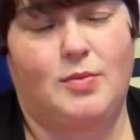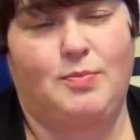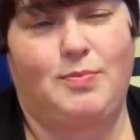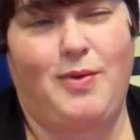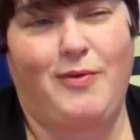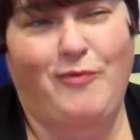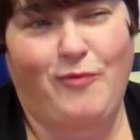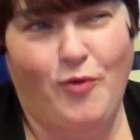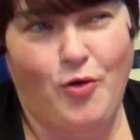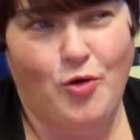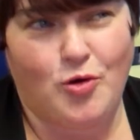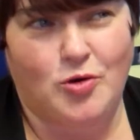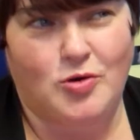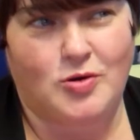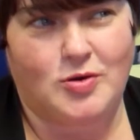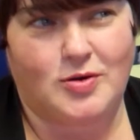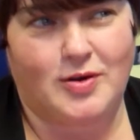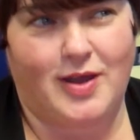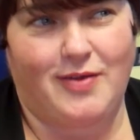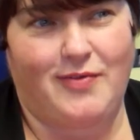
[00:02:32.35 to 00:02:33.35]

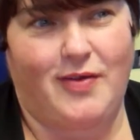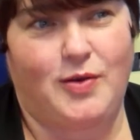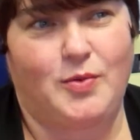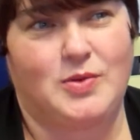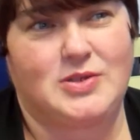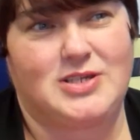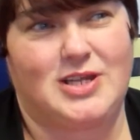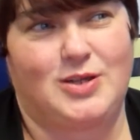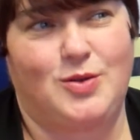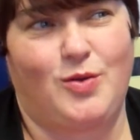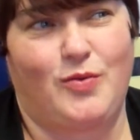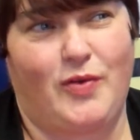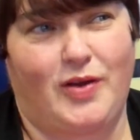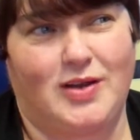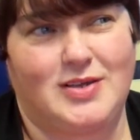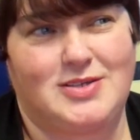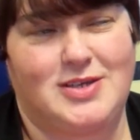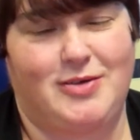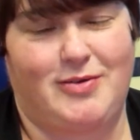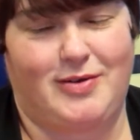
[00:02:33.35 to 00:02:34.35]
Before, if anyone said they were
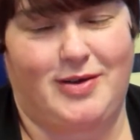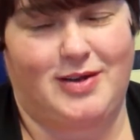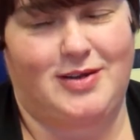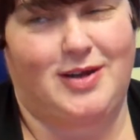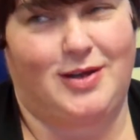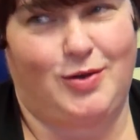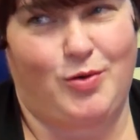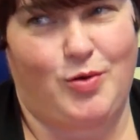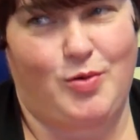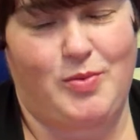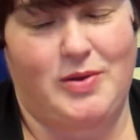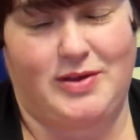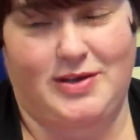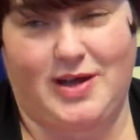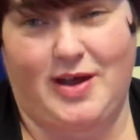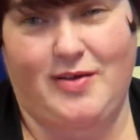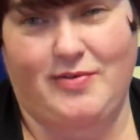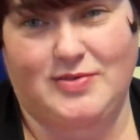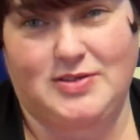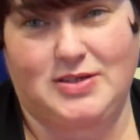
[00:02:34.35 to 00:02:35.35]
volunteering, I'd think they were a bit
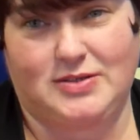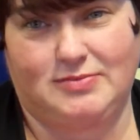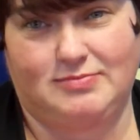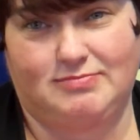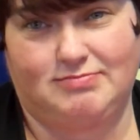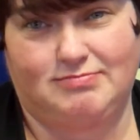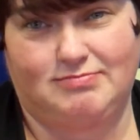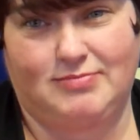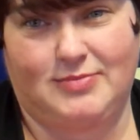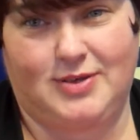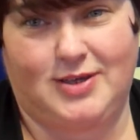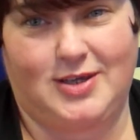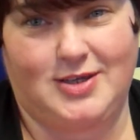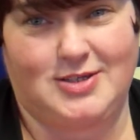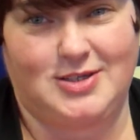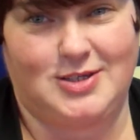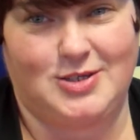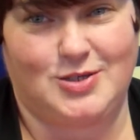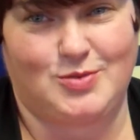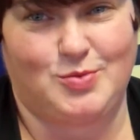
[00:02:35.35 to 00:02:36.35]
daft,
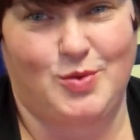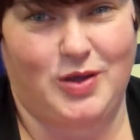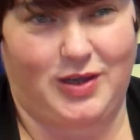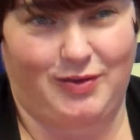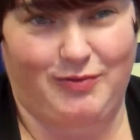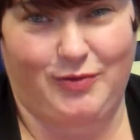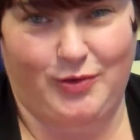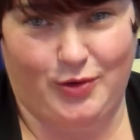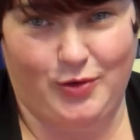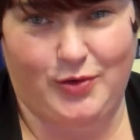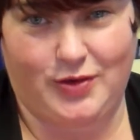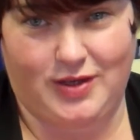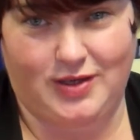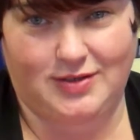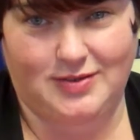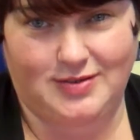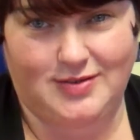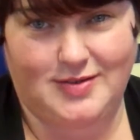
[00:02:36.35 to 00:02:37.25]
because you're just working for nothing.